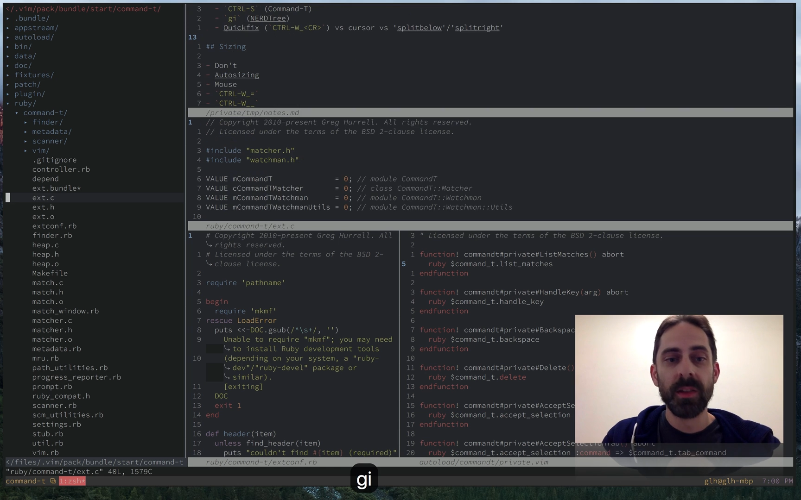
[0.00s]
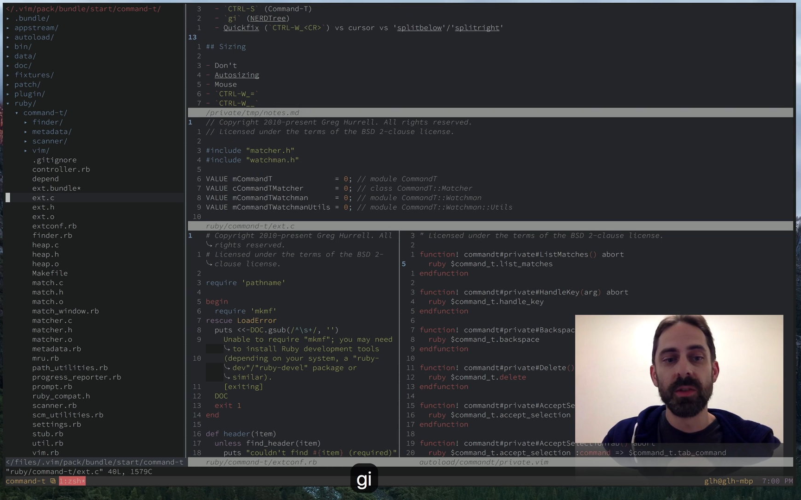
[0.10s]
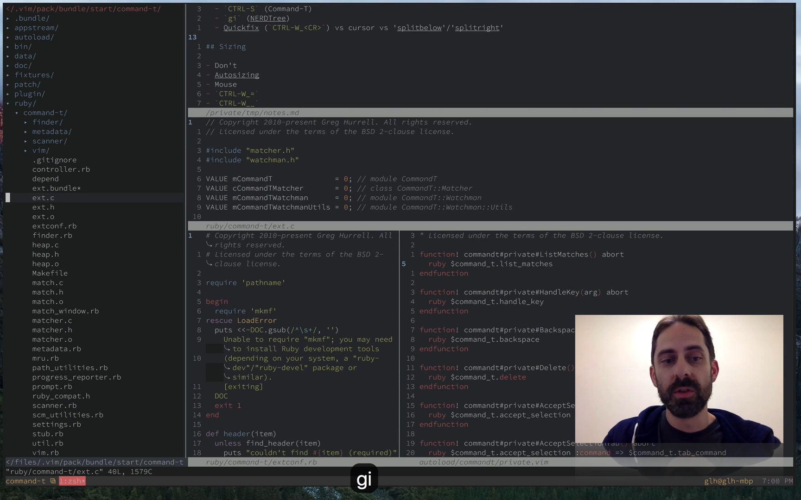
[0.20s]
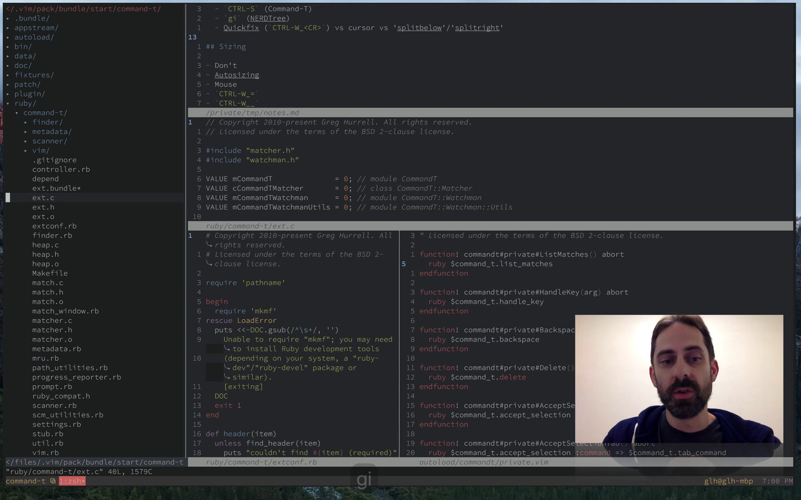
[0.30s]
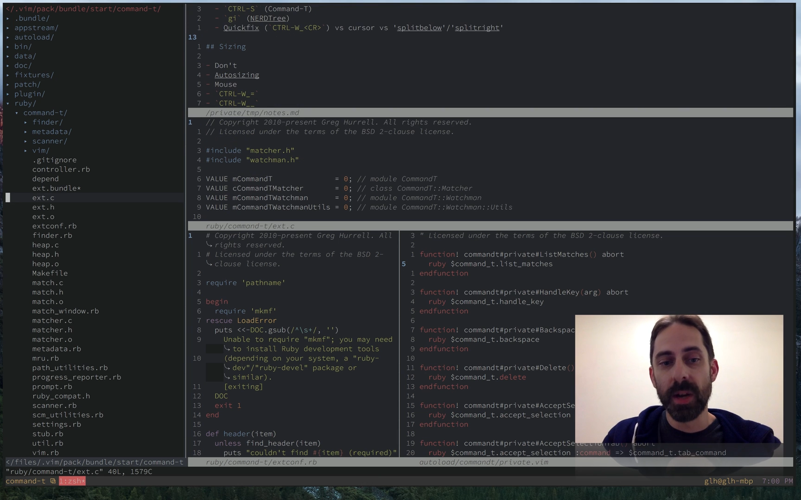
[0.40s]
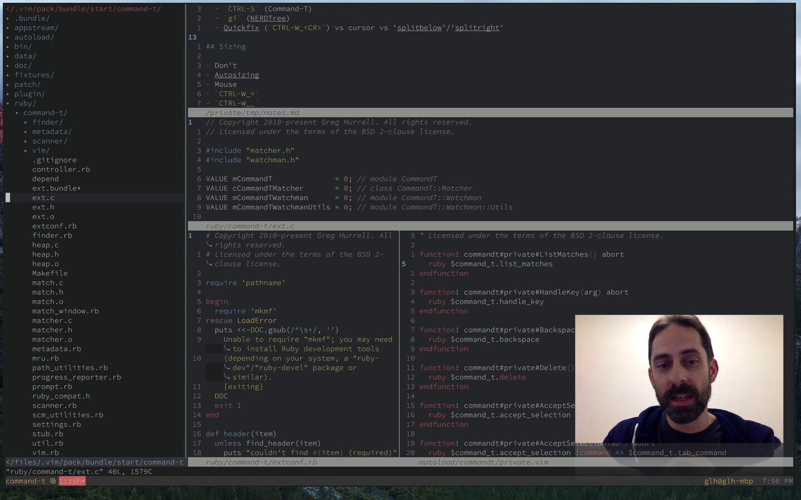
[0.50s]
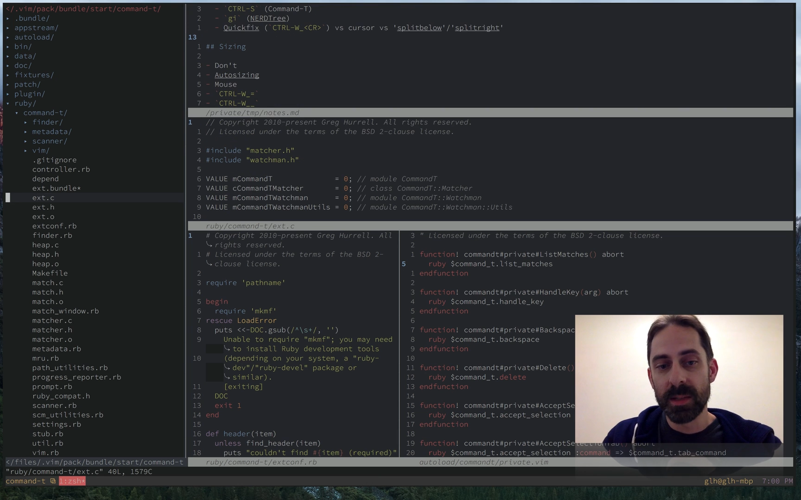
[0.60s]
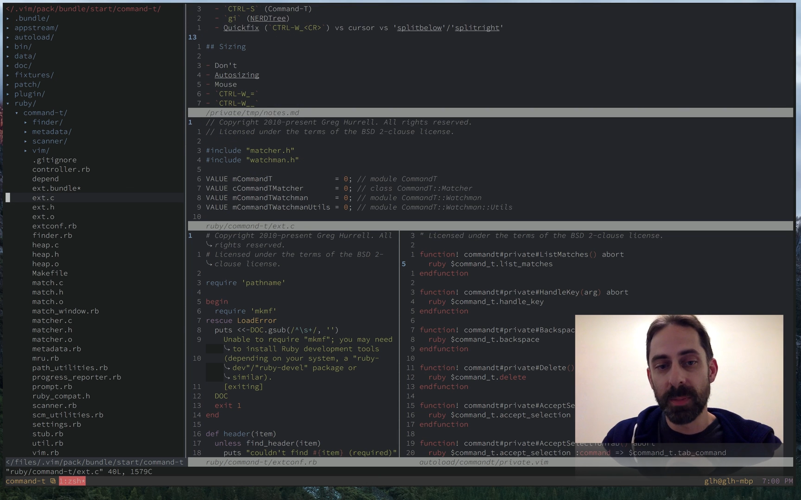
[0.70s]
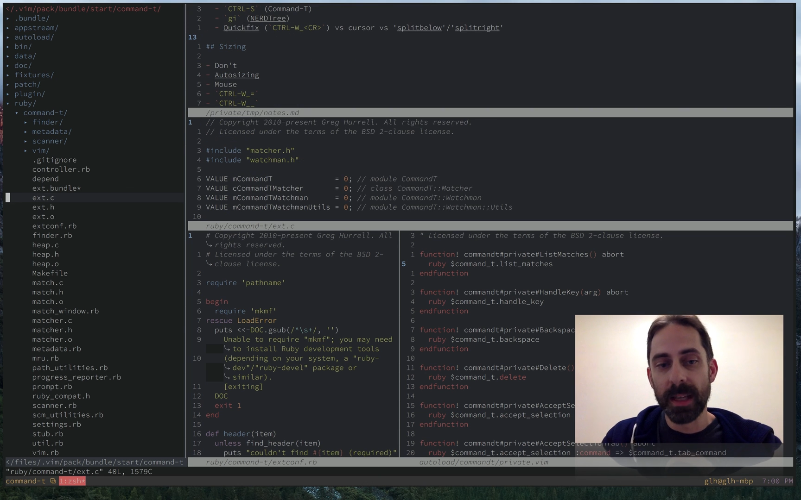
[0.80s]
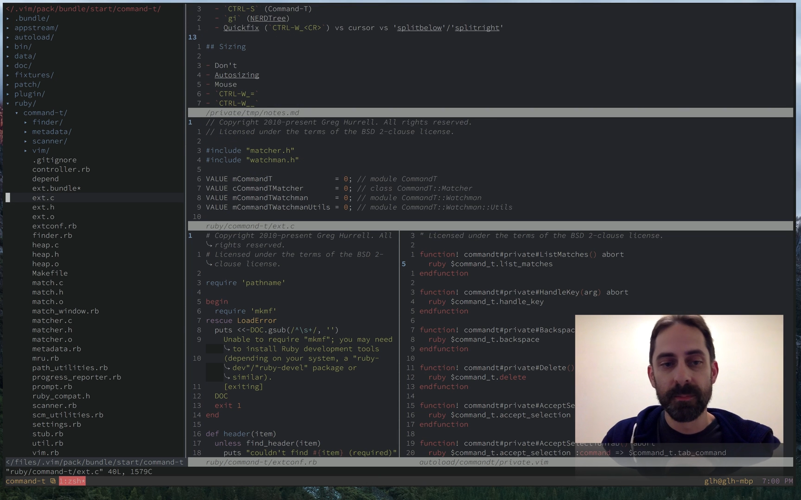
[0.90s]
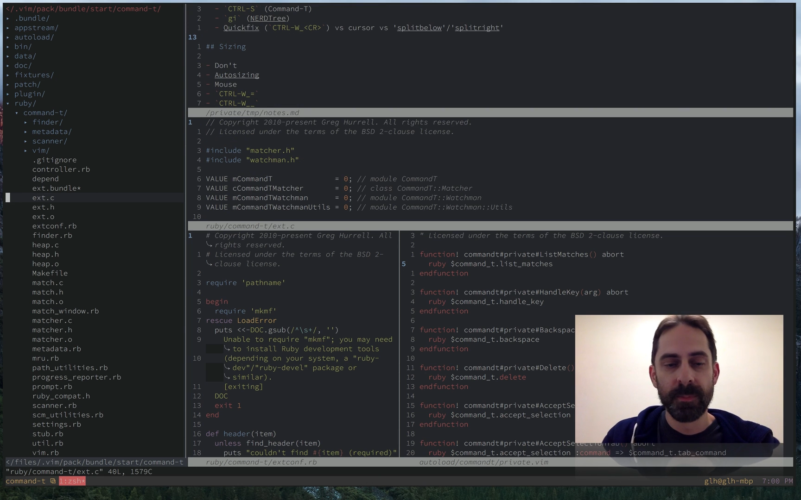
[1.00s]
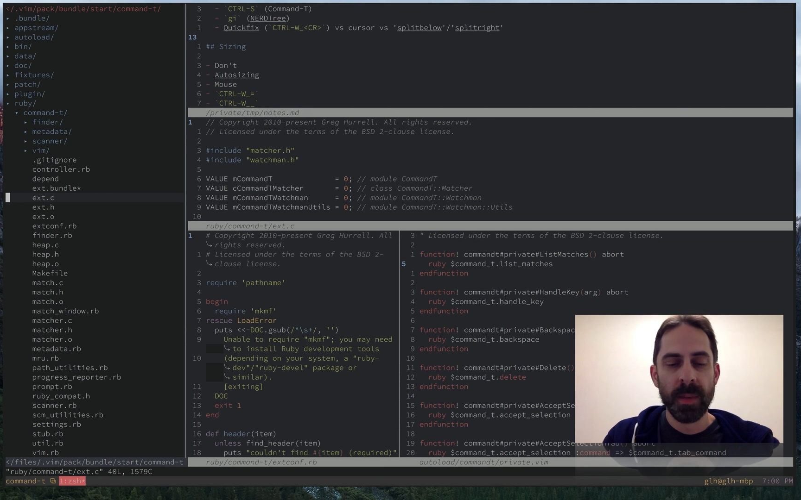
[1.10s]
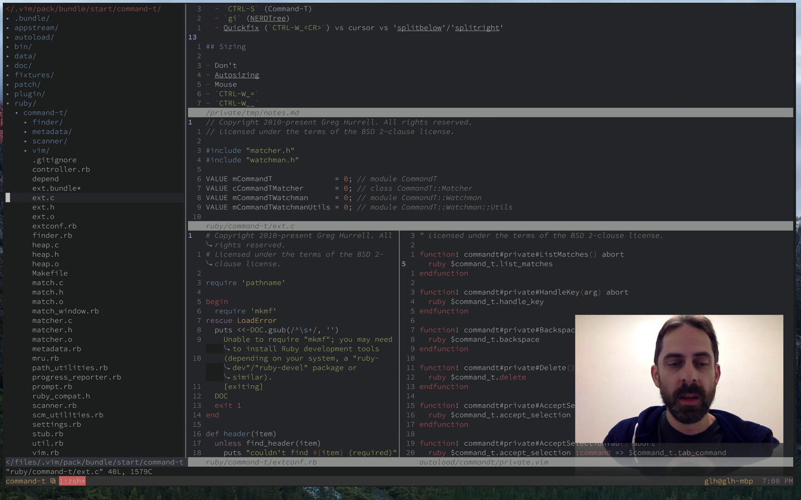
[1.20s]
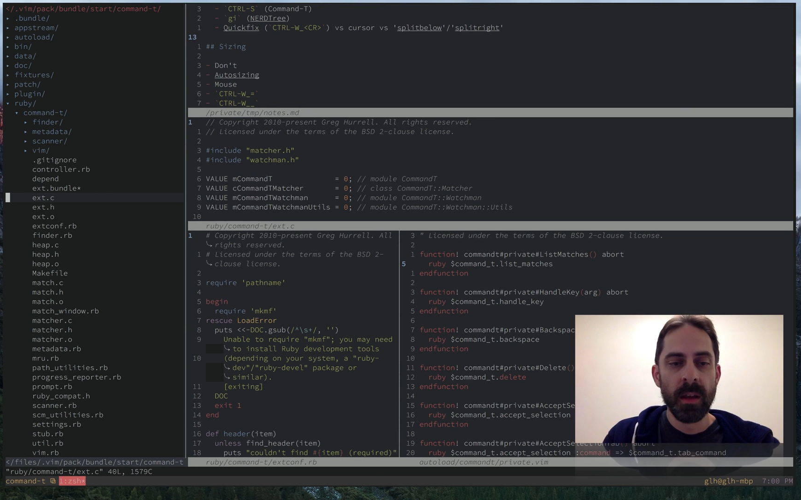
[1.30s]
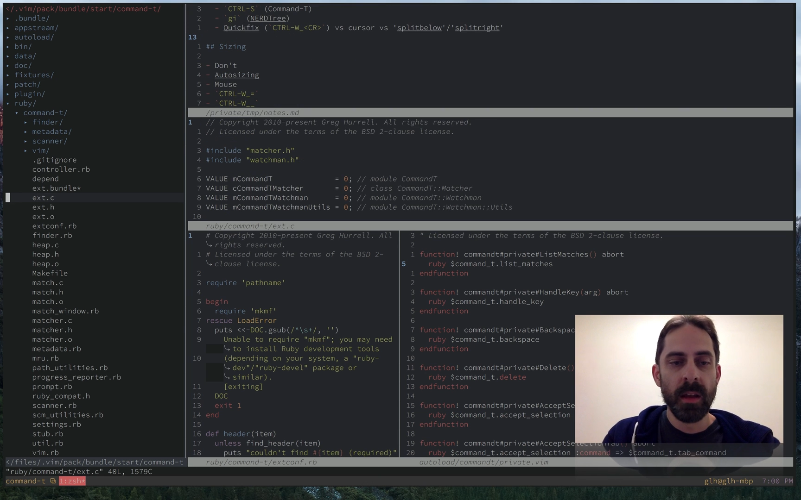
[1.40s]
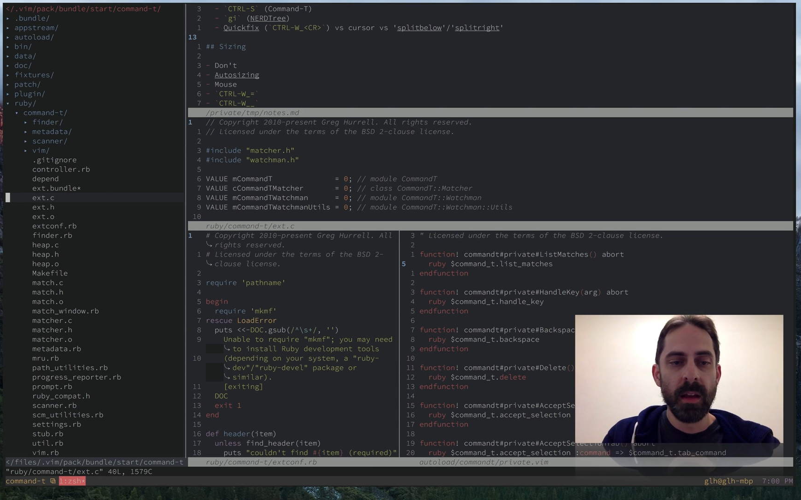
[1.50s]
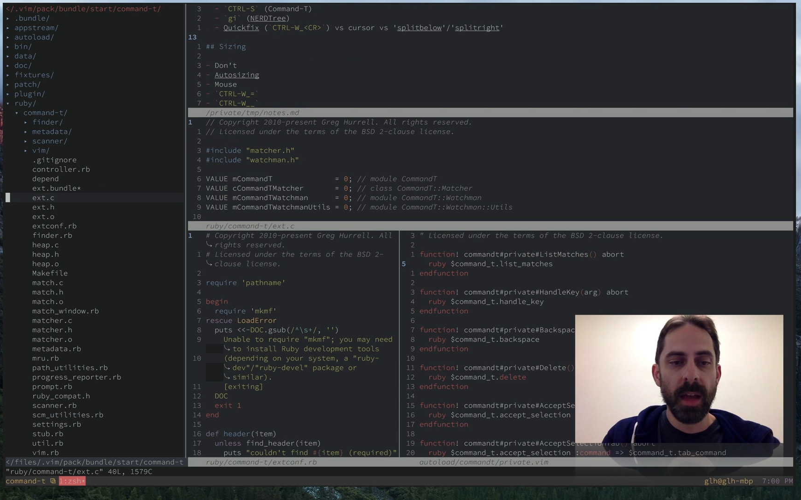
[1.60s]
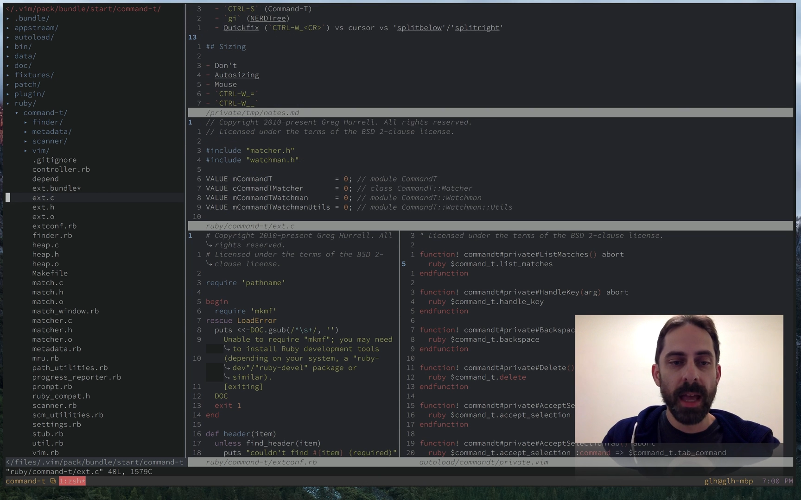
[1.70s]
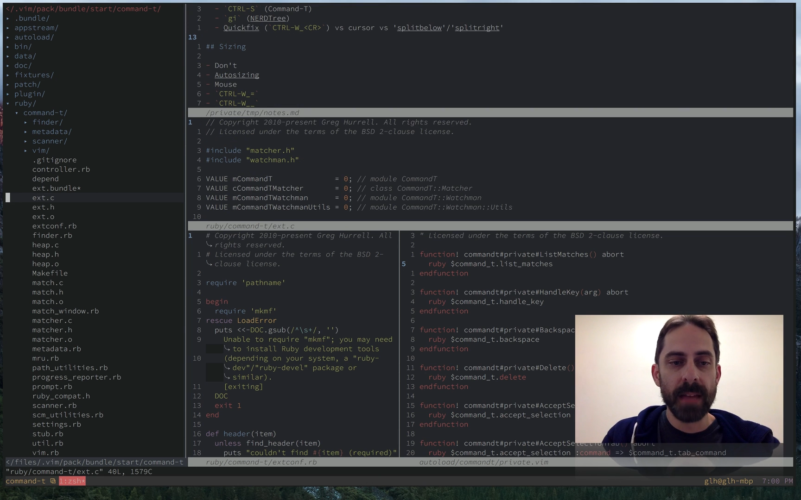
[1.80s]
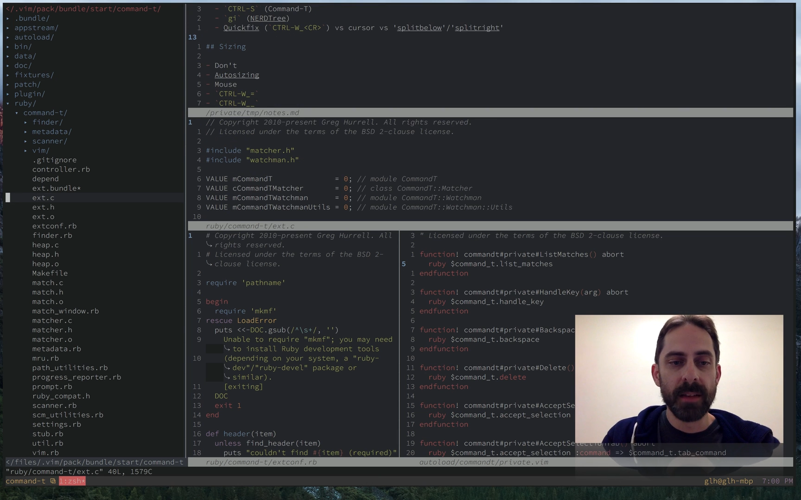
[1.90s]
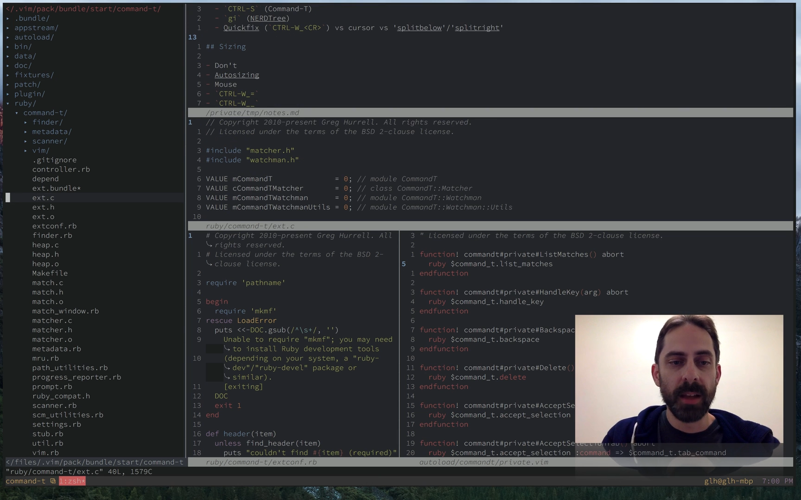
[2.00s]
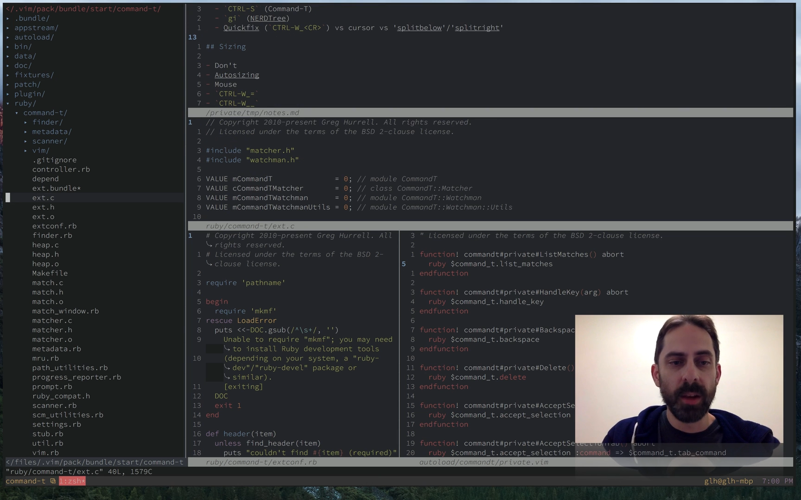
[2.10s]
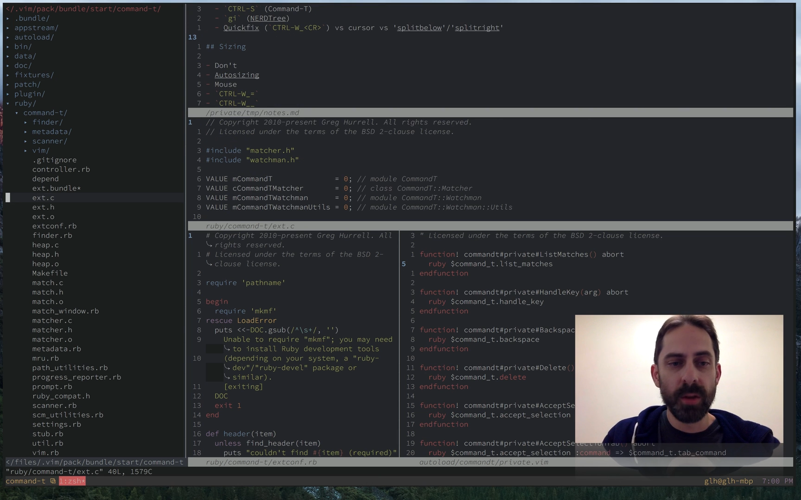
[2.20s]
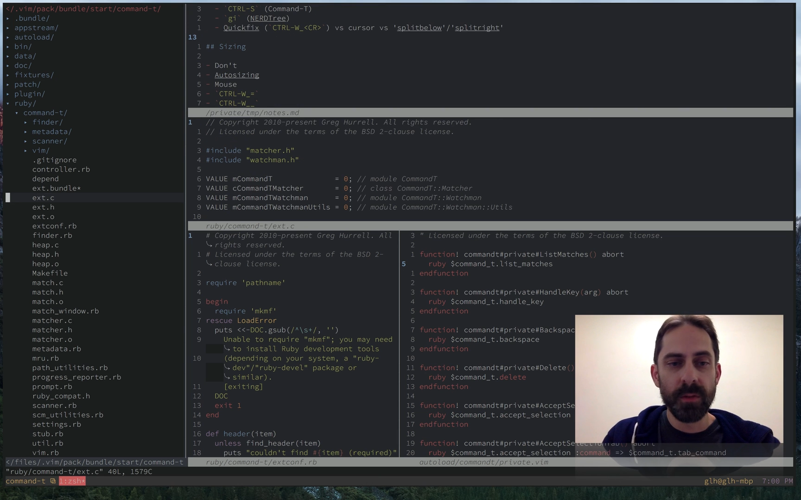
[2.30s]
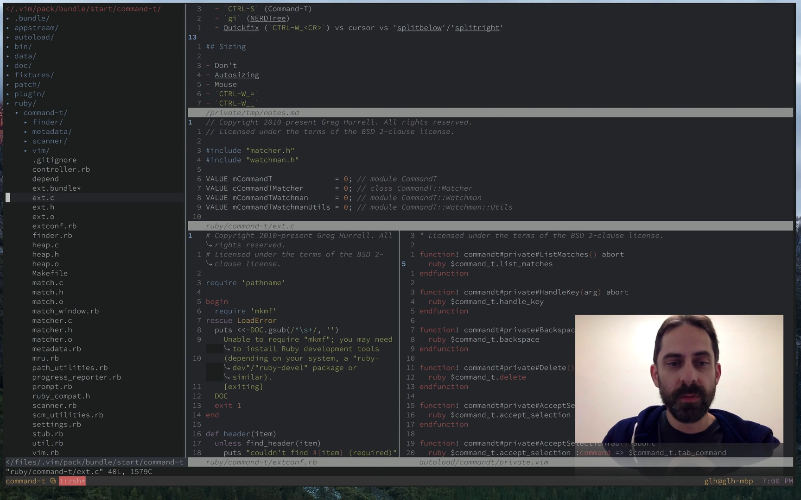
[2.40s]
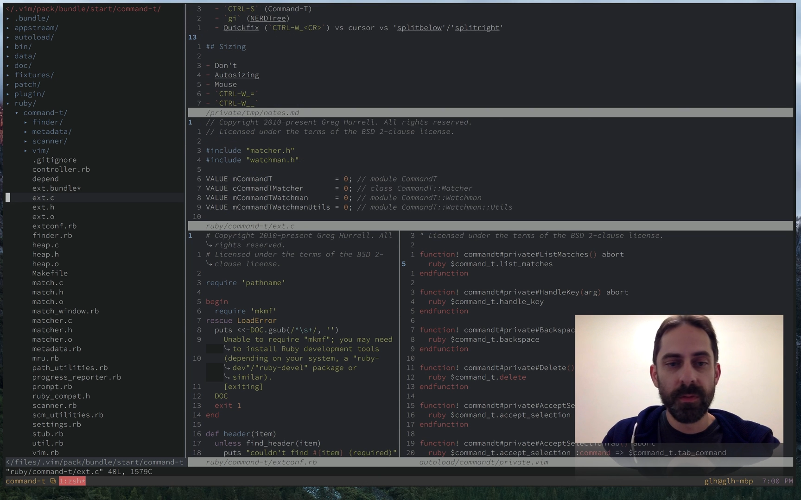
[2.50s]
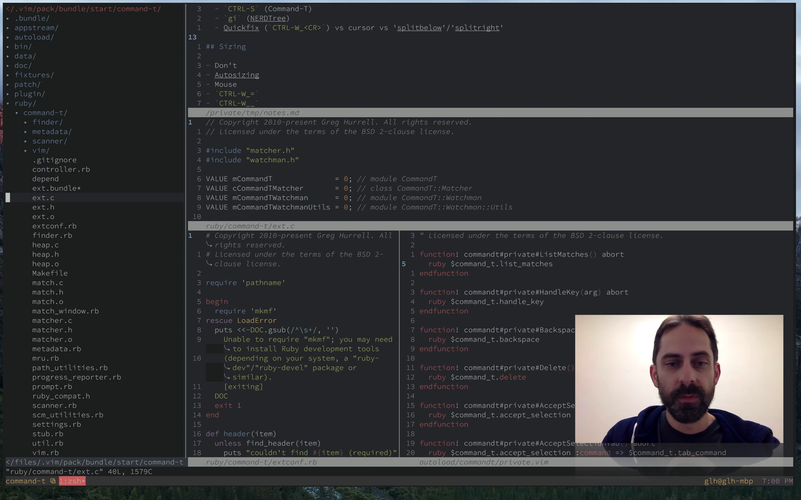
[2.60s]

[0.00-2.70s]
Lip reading: to create a split. And a lot of